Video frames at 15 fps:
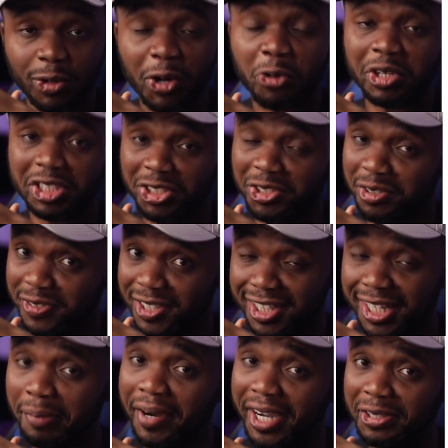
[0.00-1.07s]
is our question of the
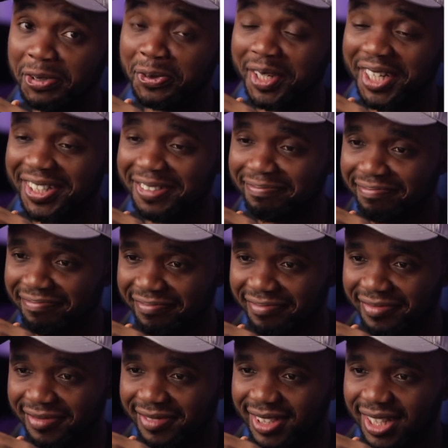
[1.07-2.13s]
day, by the way.
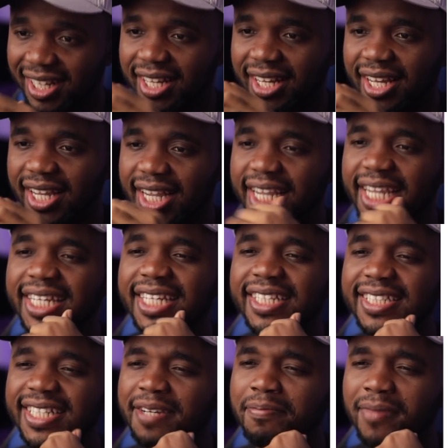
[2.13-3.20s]

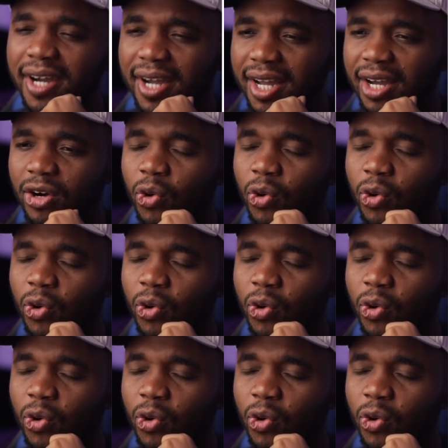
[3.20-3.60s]
Inidima